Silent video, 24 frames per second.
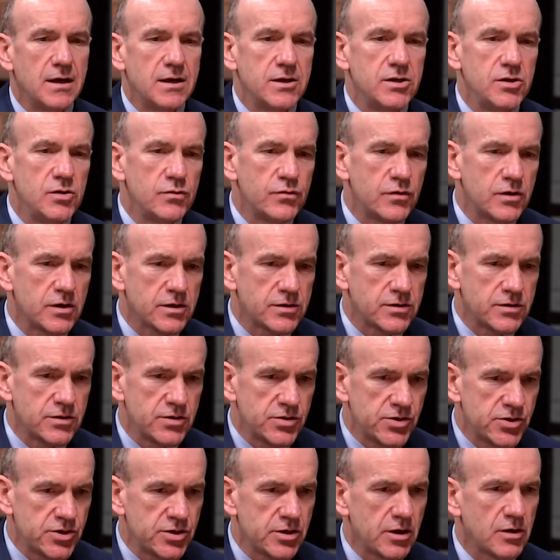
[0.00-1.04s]
you've got to
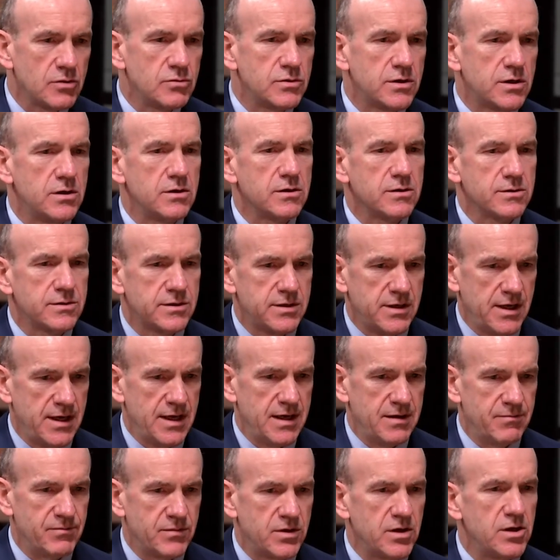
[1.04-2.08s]
show to your
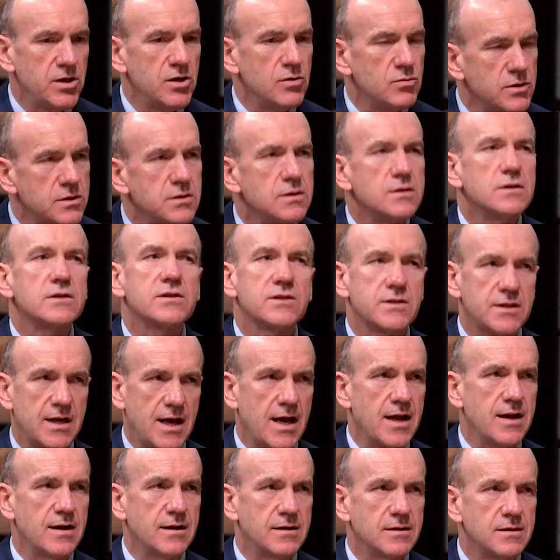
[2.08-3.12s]
team that you
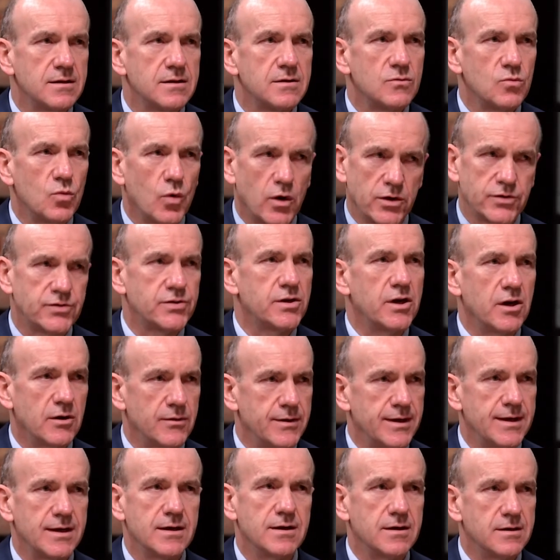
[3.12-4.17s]
understand what's
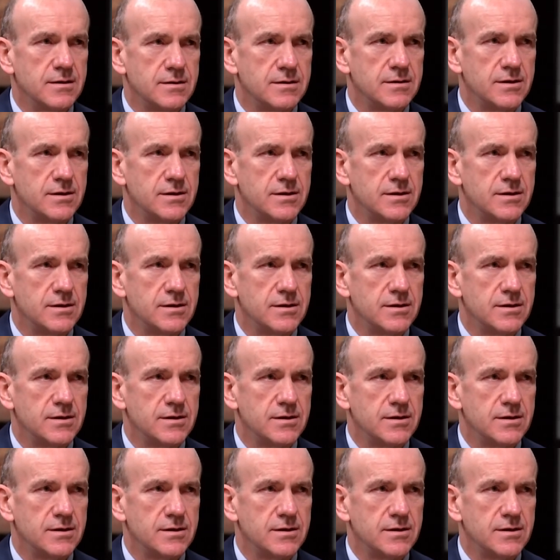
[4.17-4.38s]
going on.